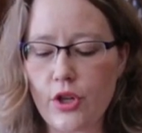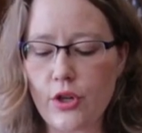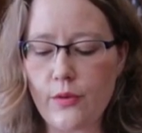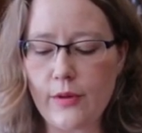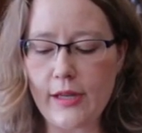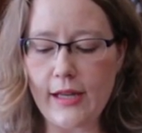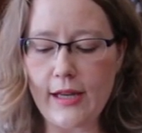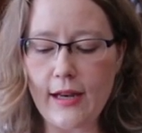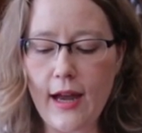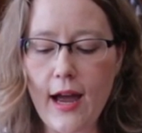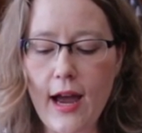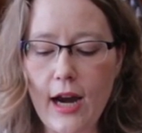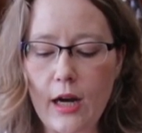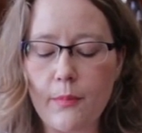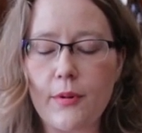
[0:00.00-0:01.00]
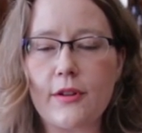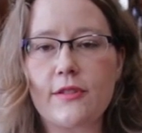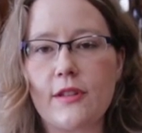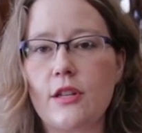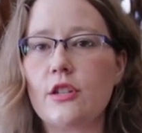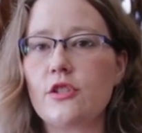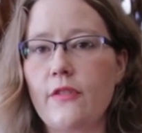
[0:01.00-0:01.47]
You need a higher
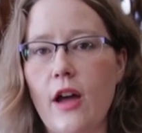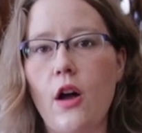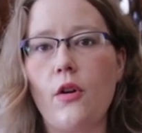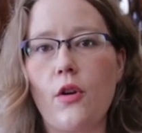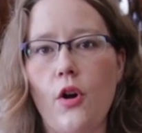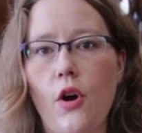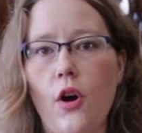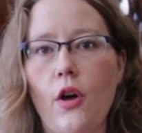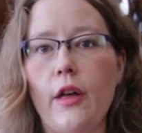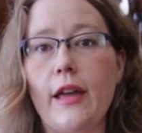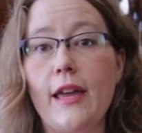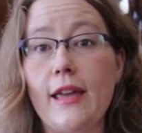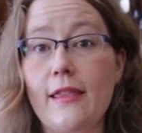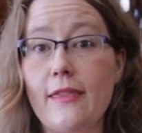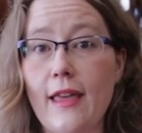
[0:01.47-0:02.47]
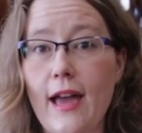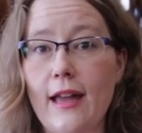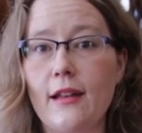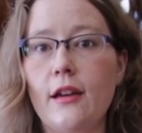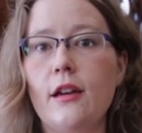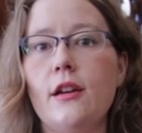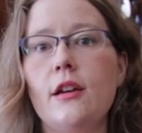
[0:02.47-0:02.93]
percentage of alcohol in
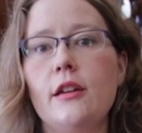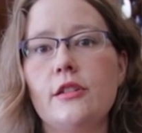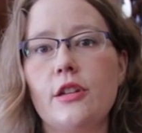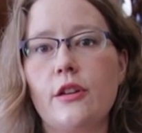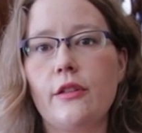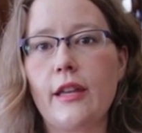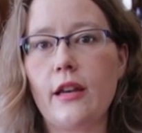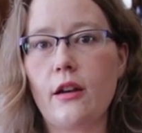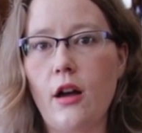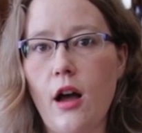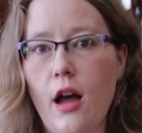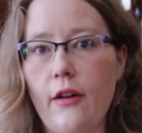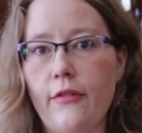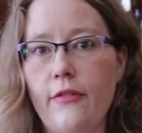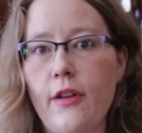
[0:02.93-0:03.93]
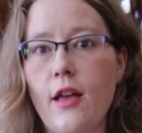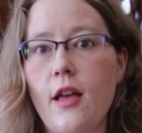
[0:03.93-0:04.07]
that to clean it off.